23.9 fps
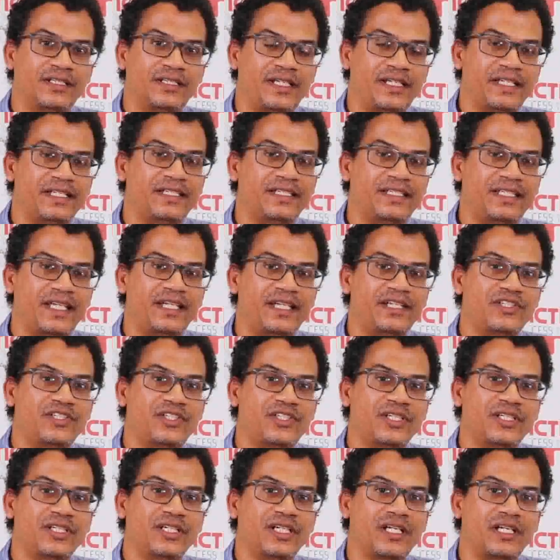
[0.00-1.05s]

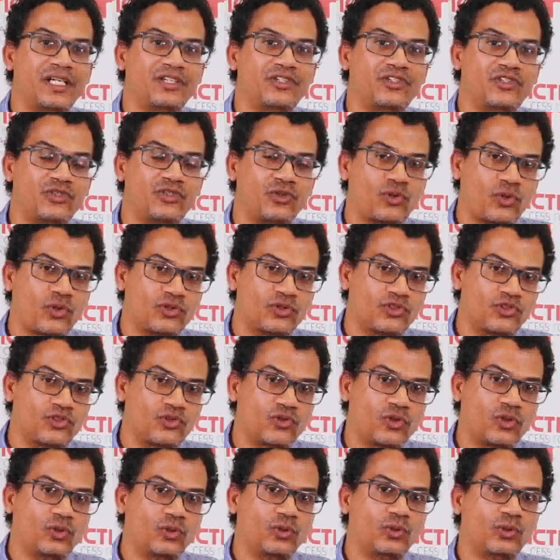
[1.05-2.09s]
intention is to
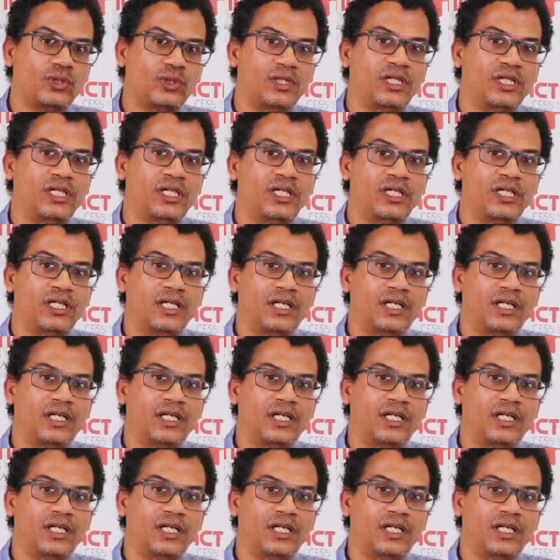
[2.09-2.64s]
control